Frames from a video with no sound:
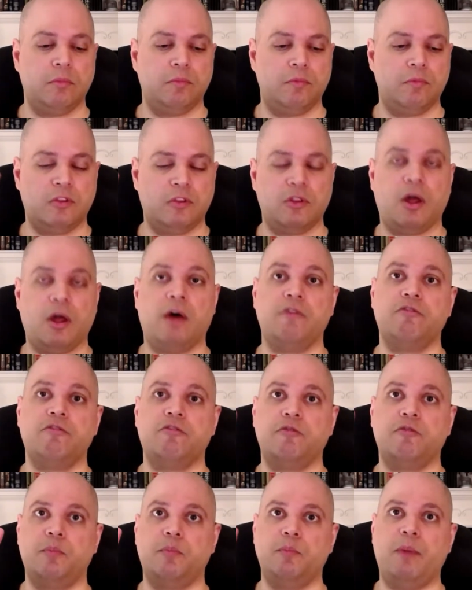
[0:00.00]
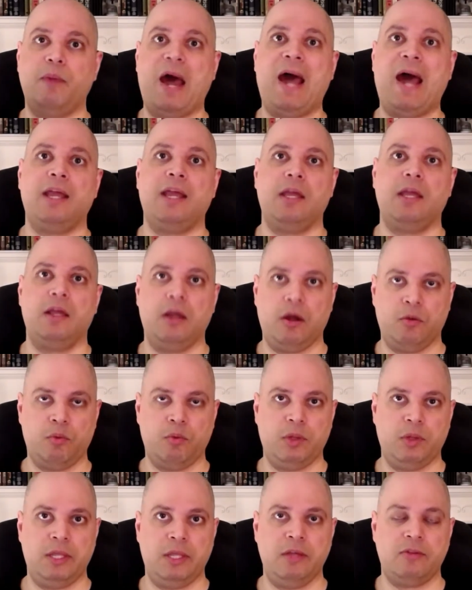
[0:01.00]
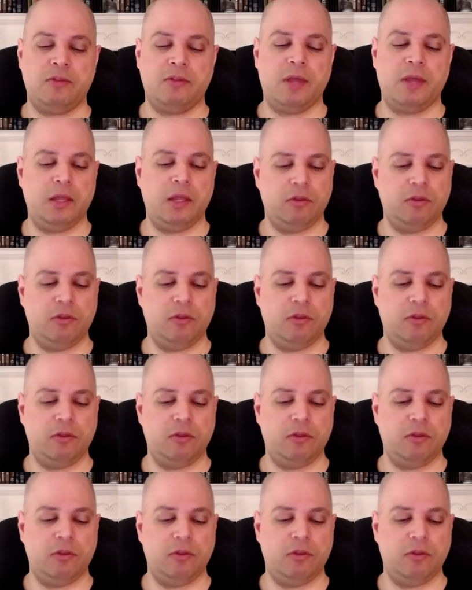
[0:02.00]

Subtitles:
stuff backing a release date.